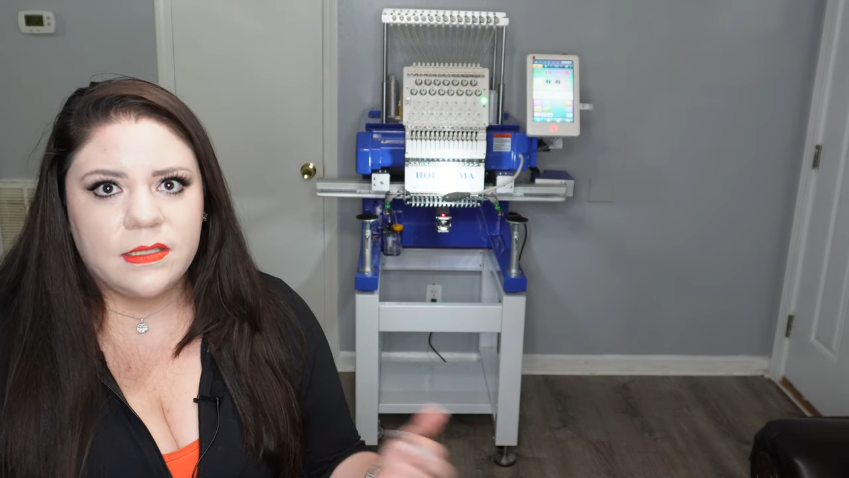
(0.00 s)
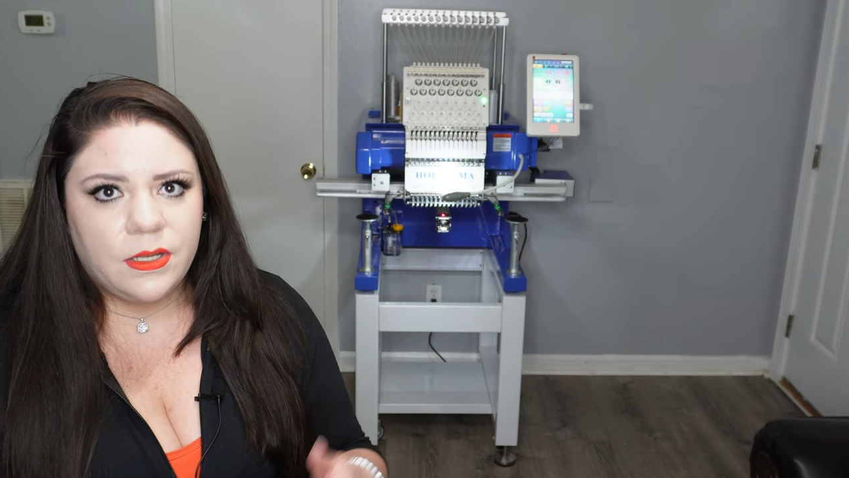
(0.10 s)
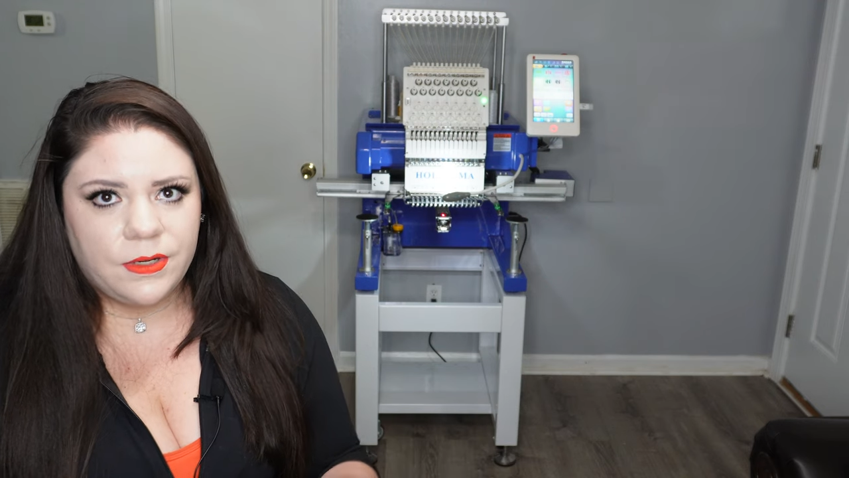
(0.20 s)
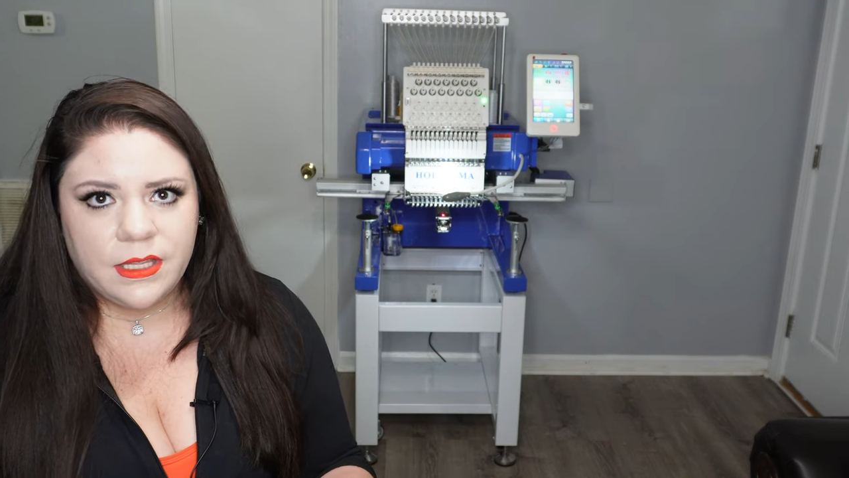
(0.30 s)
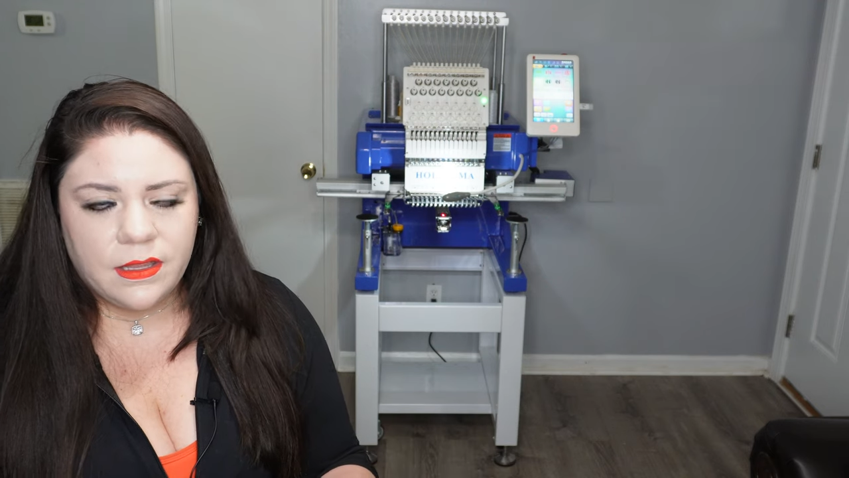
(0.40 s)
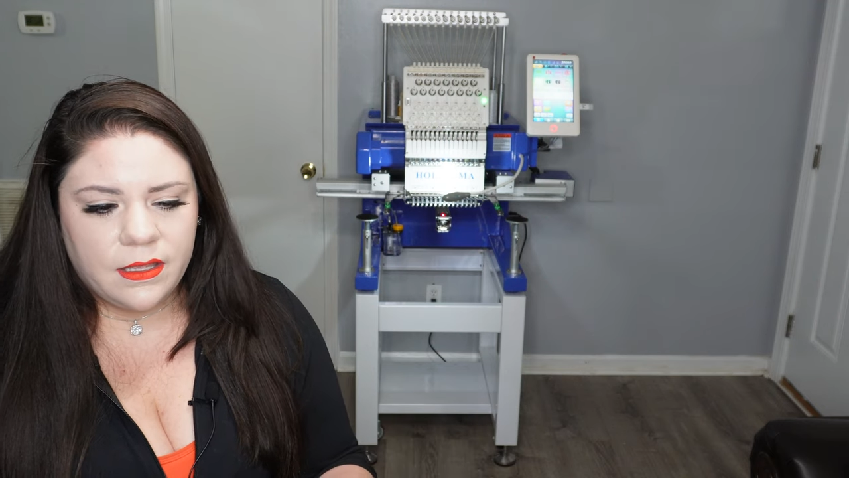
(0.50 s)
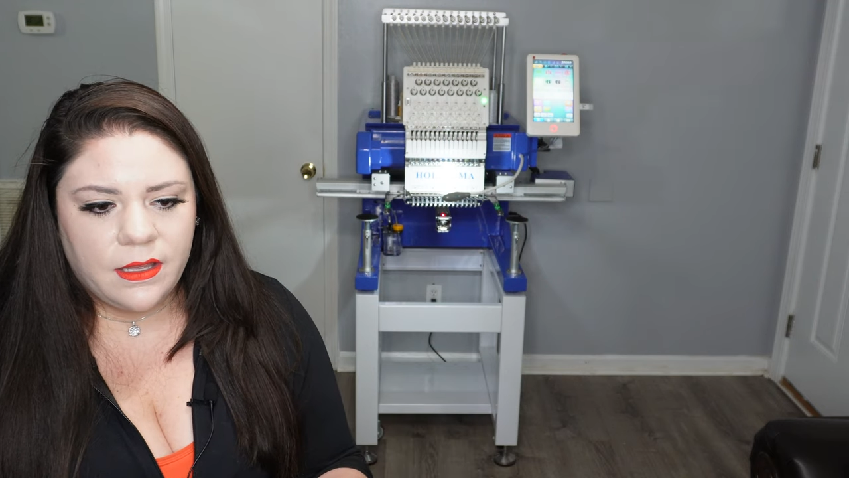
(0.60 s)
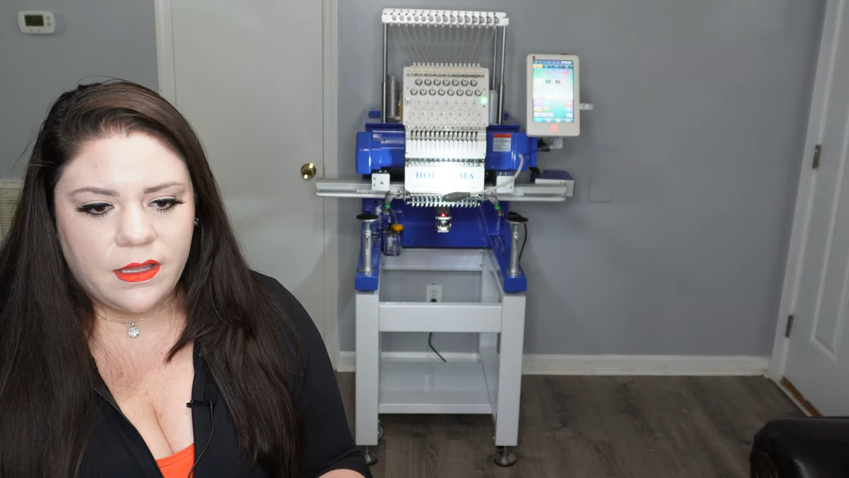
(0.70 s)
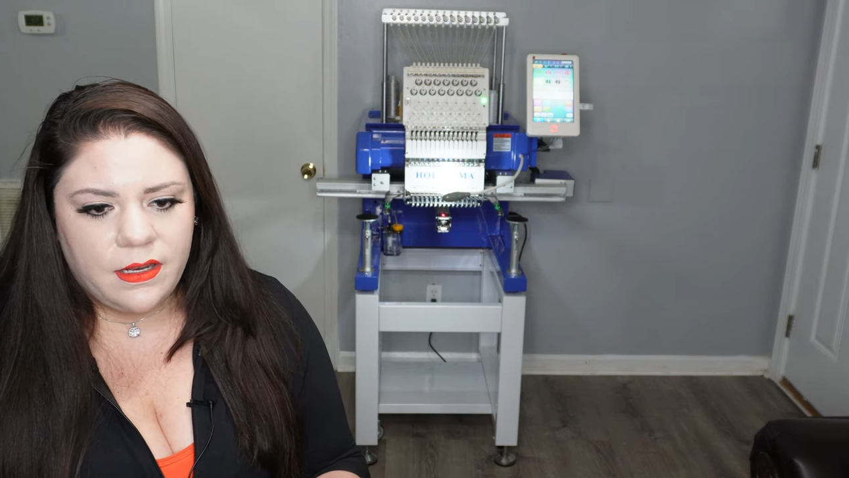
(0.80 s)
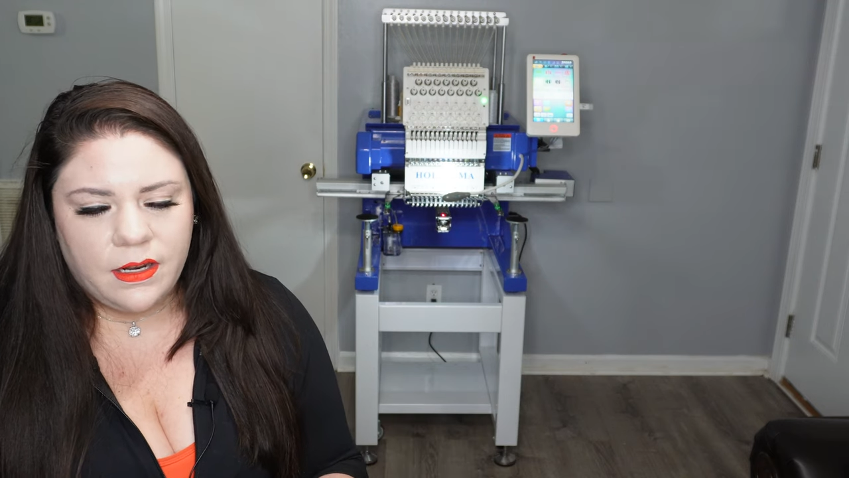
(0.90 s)
loading
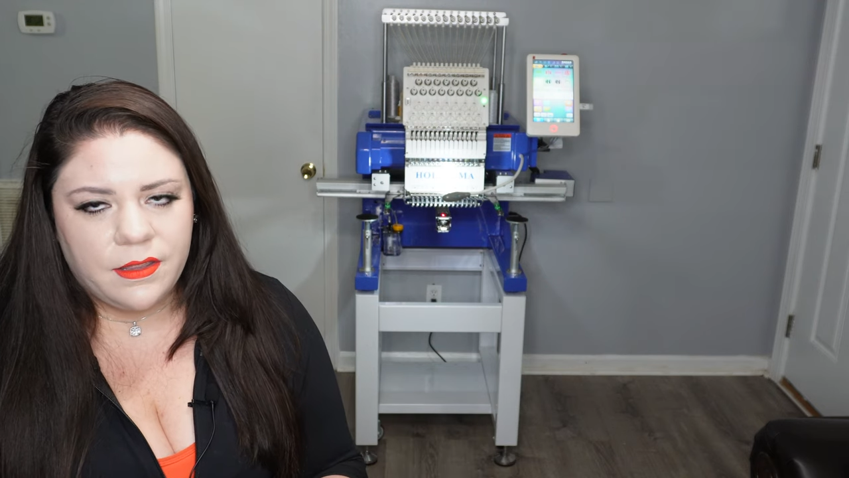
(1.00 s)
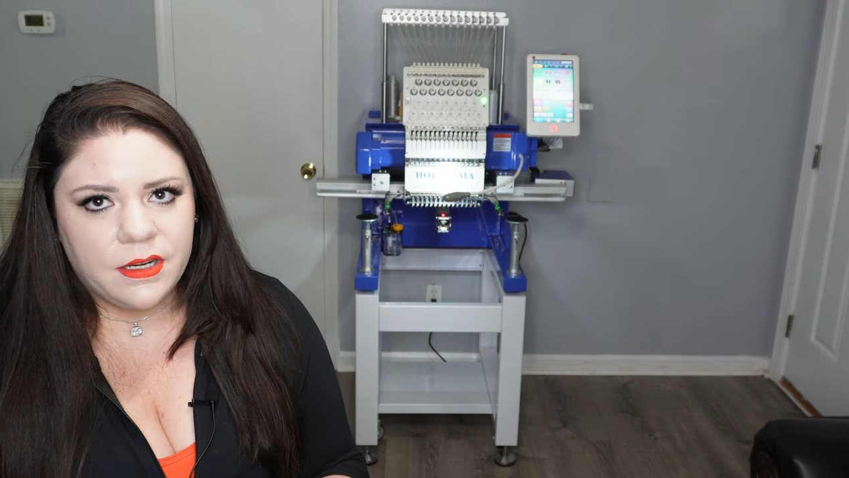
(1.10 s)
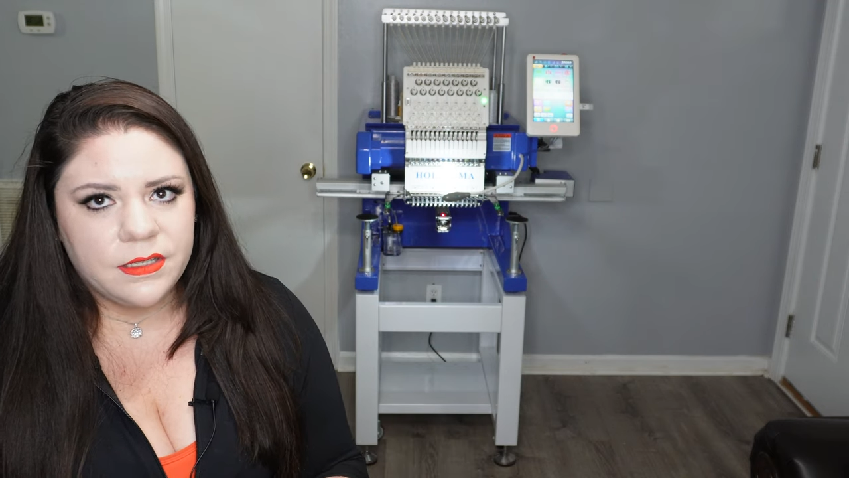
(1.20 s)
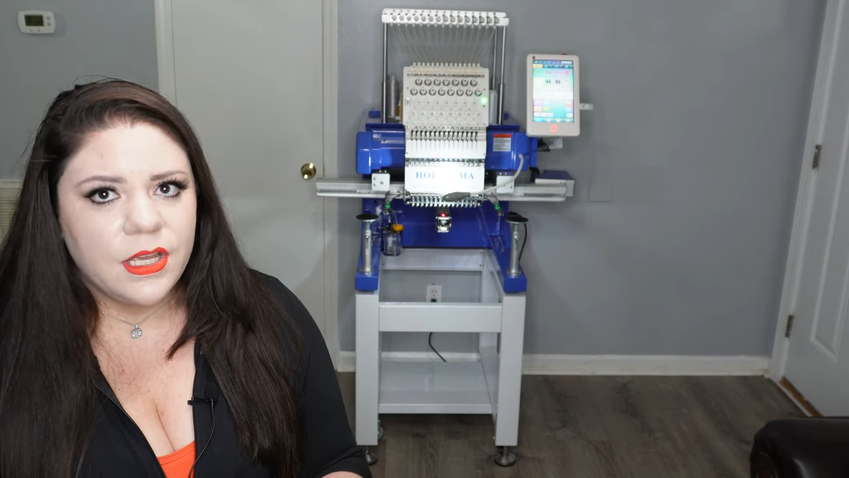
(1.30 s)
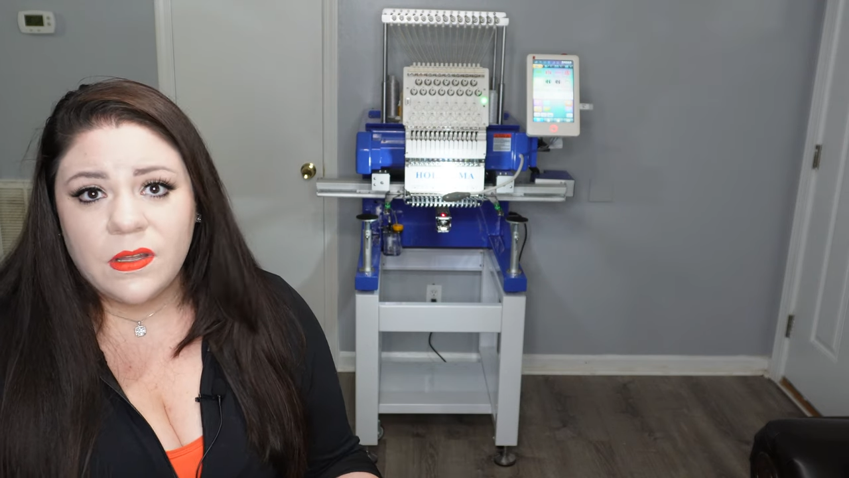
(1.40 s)
the, in others.